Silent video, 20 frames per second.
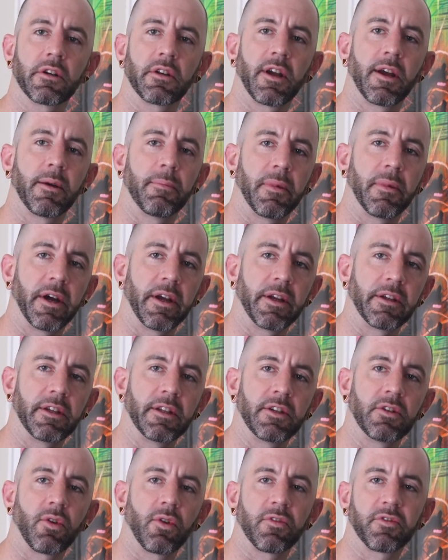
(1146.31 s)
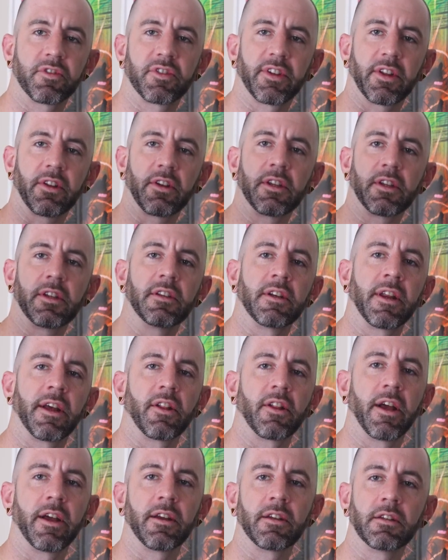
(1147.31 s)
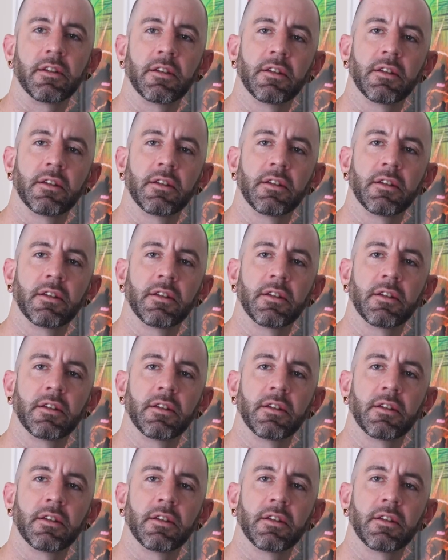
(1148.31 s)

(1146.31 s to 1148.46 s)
at my indoor facility in LA,